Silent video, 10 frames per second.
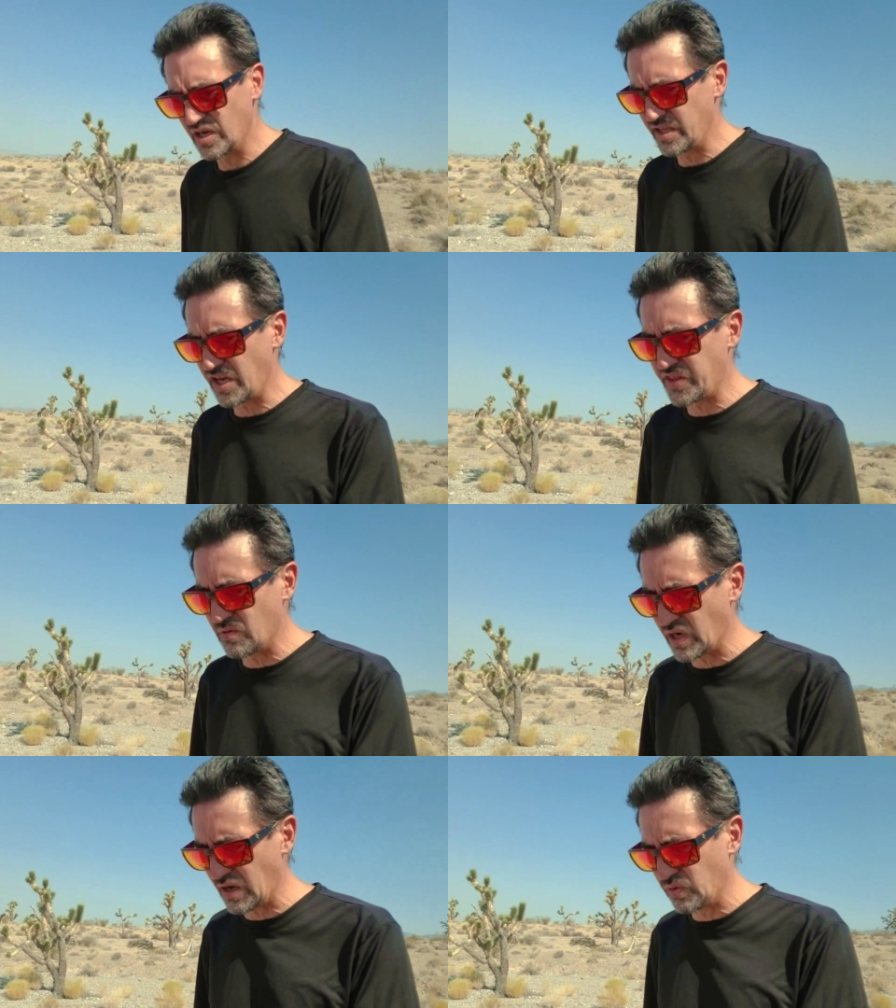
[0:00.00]
I think
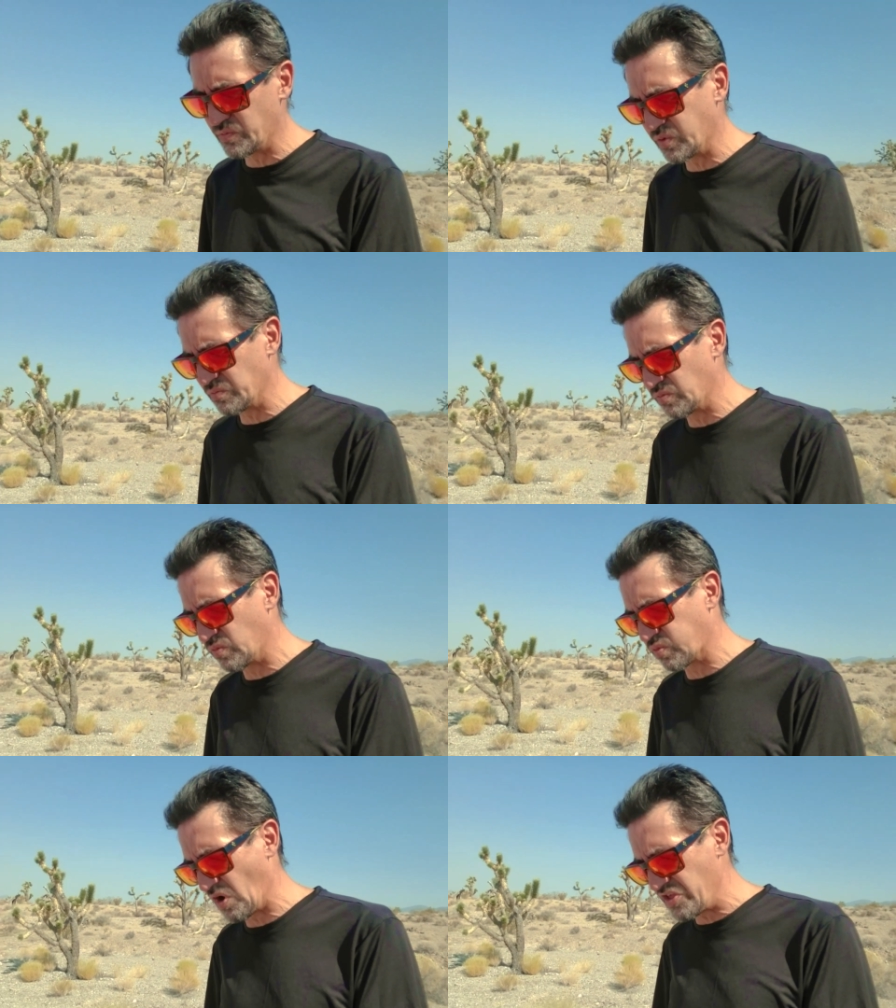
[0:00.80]
what I would
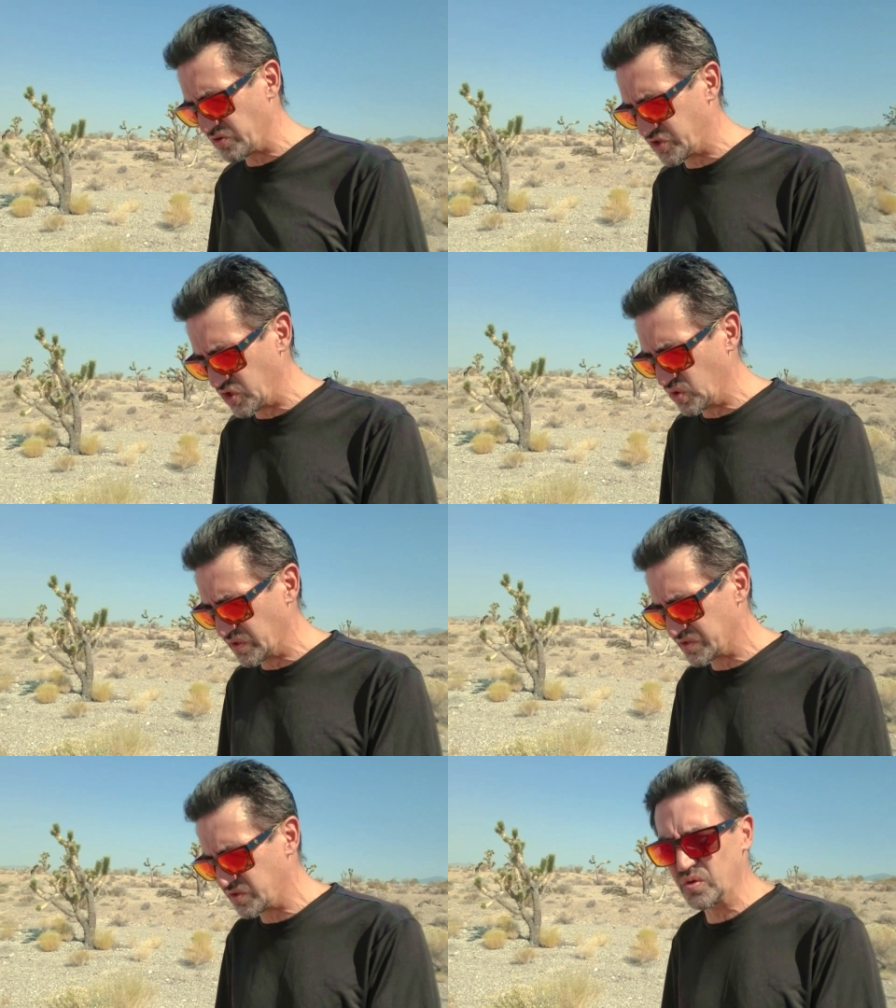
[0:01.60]
rather do
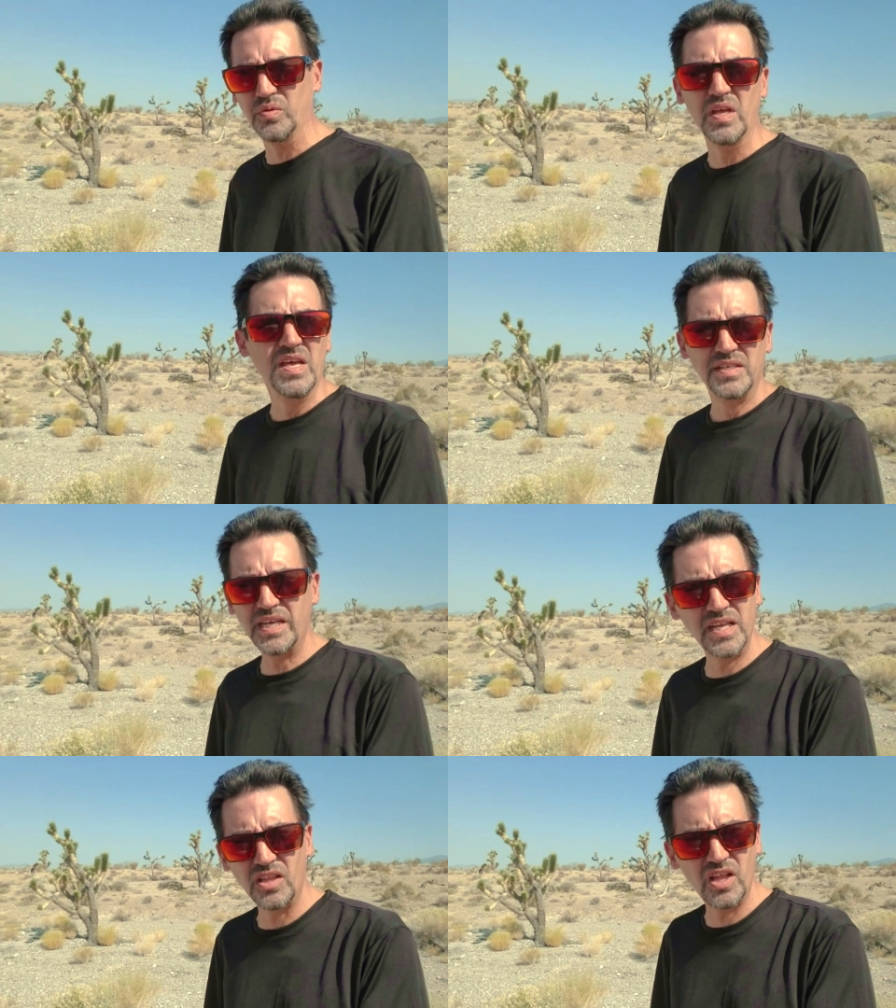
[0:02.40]
is do day
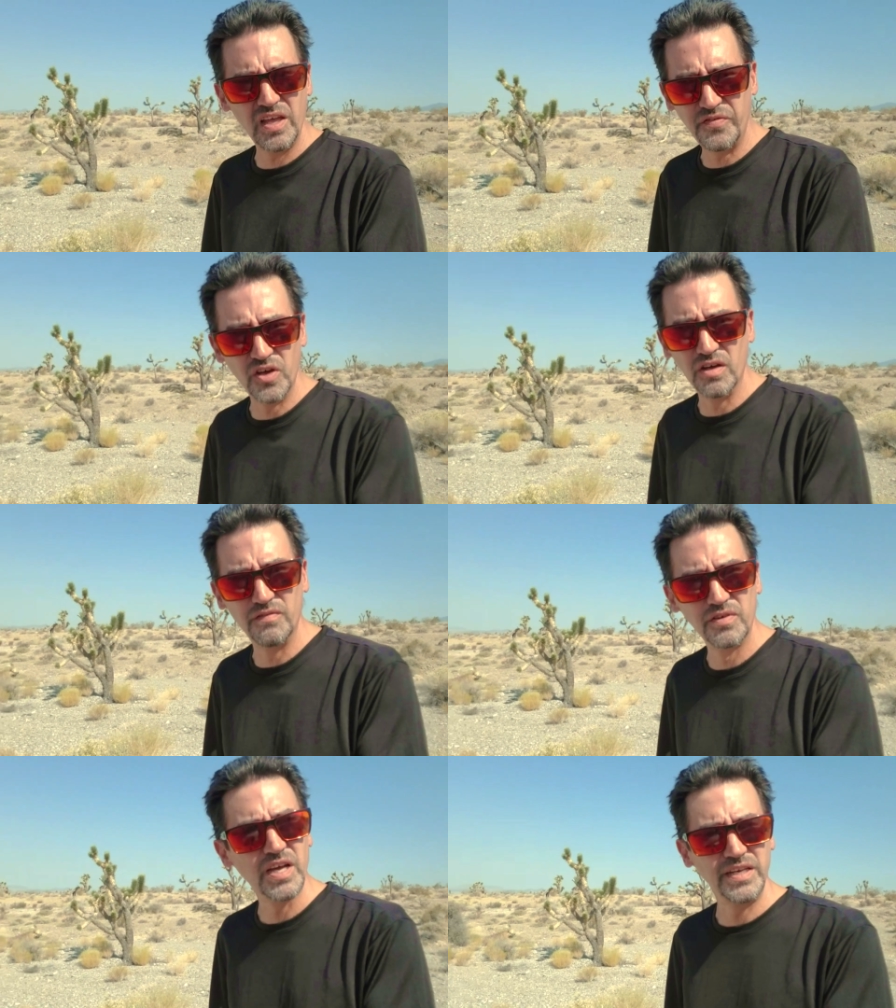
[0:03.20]
in the life
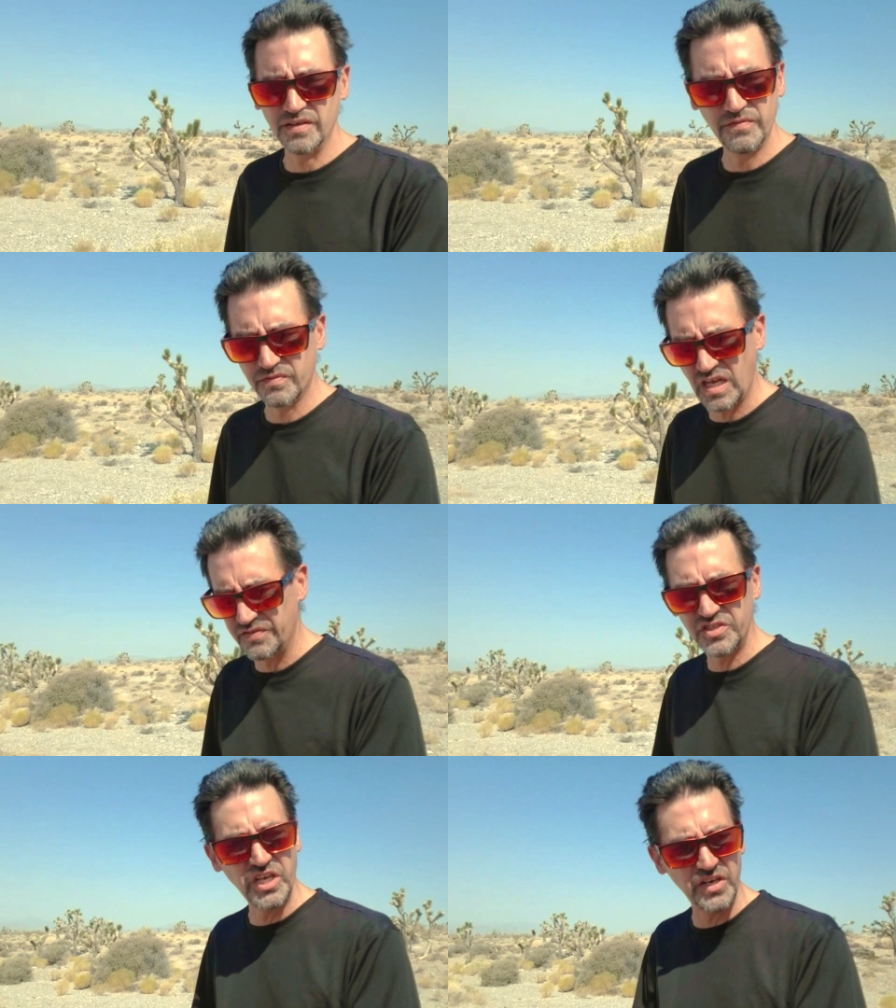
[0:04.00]
of kind of
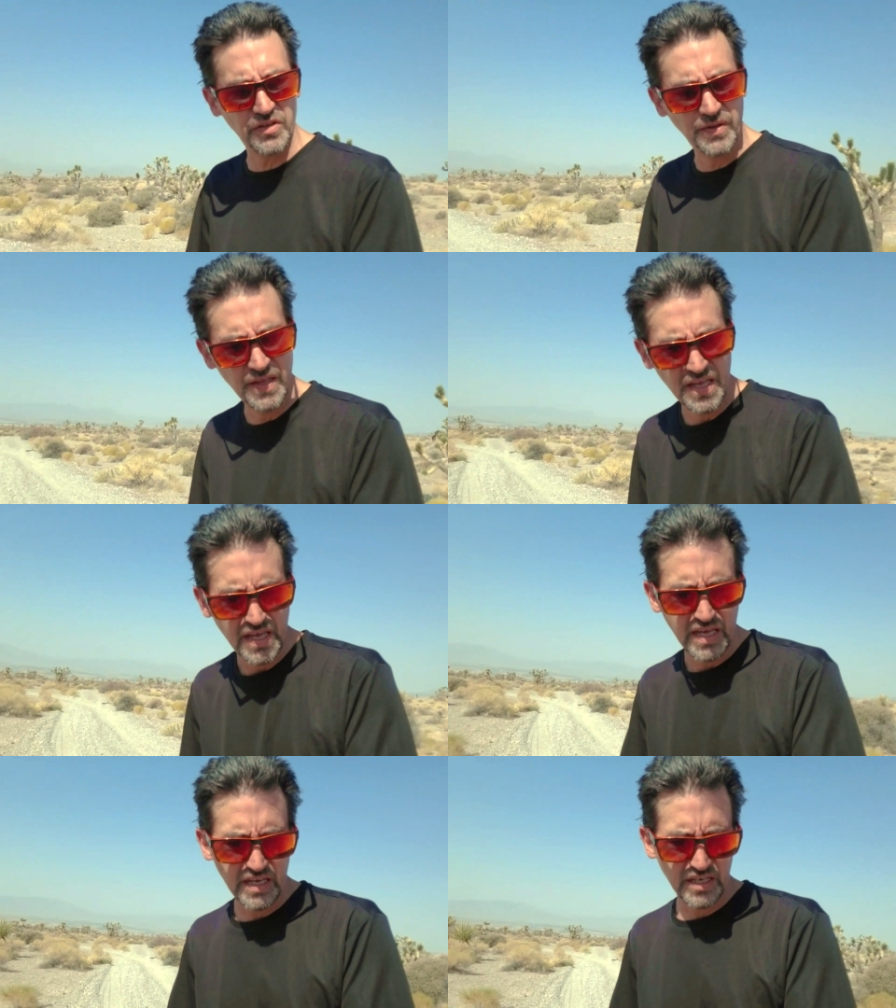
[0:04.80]
channel,
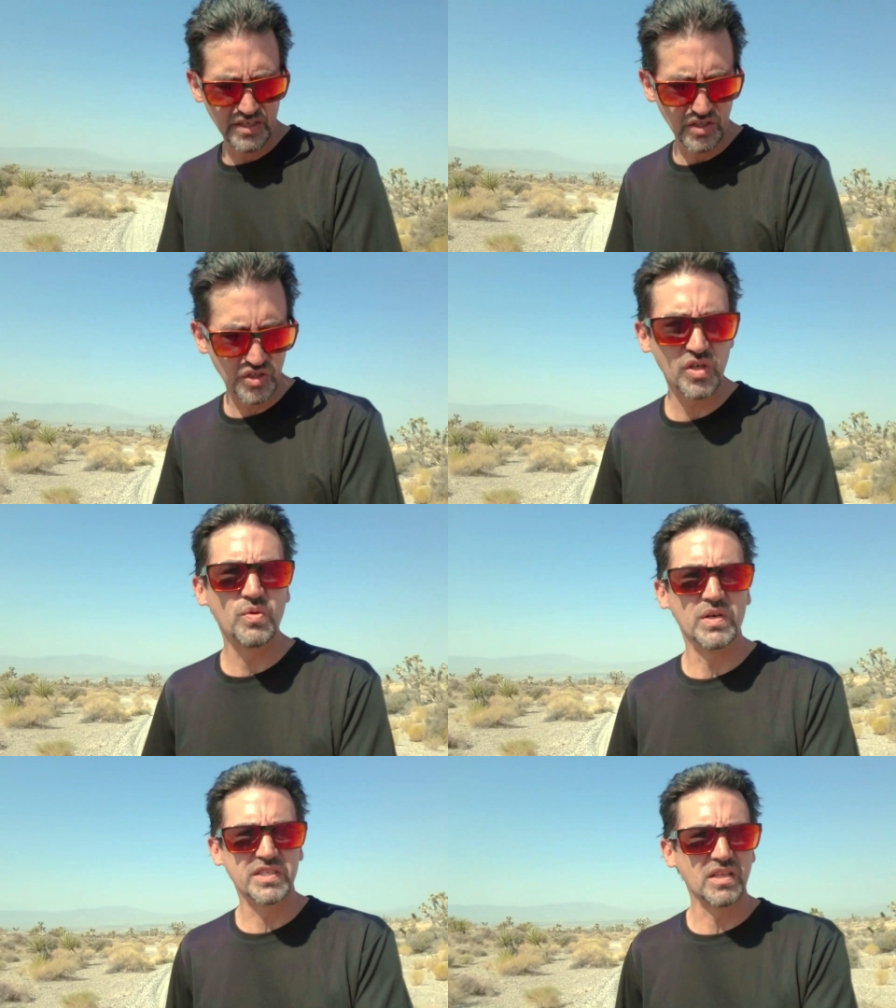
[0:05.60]
and show you
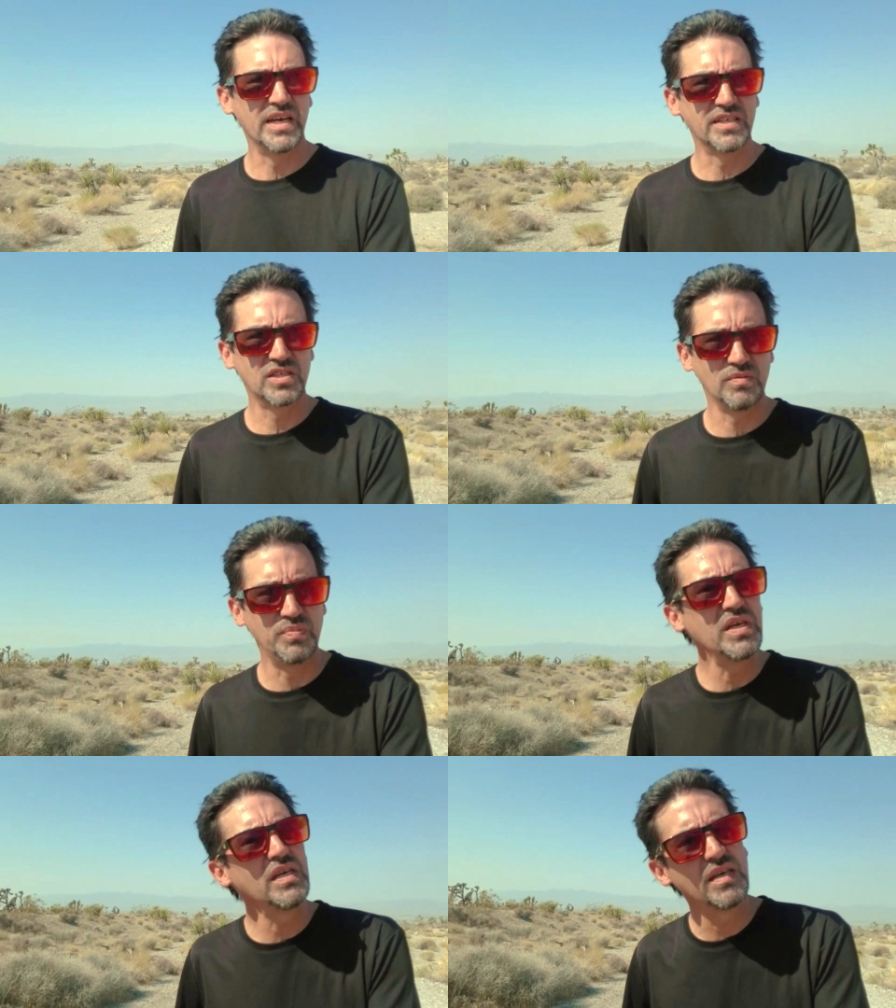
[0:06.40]
what it's like to
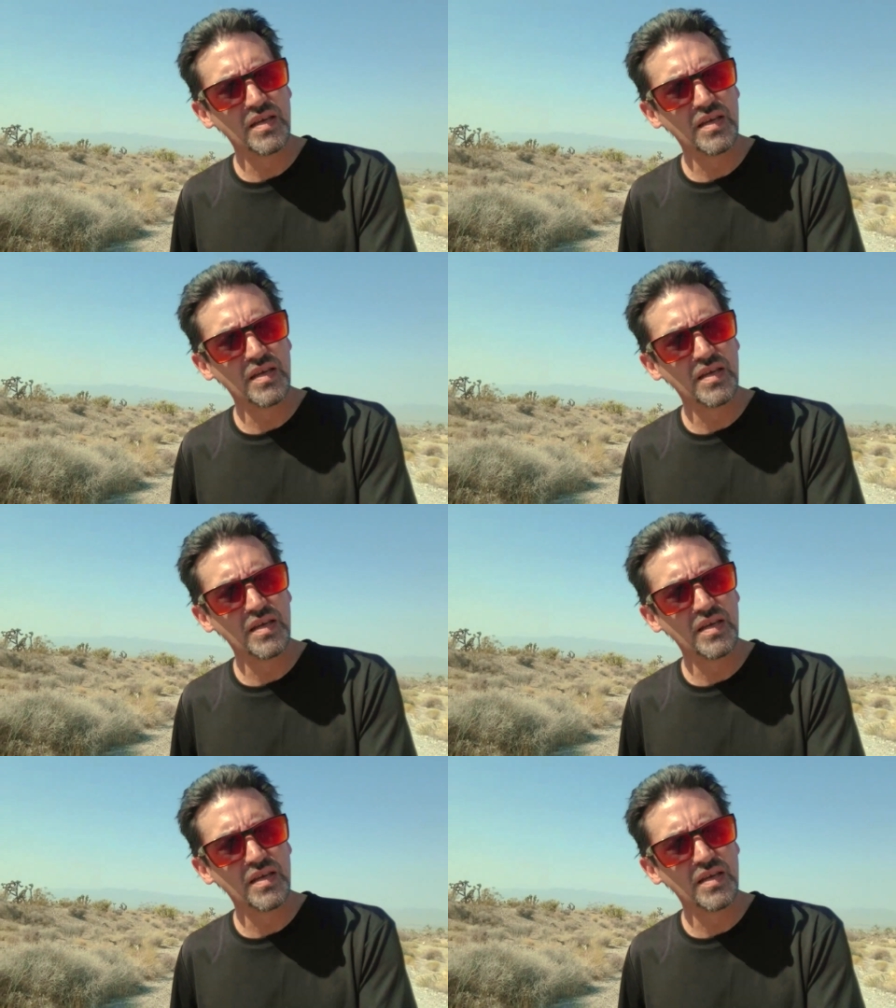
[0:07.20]
be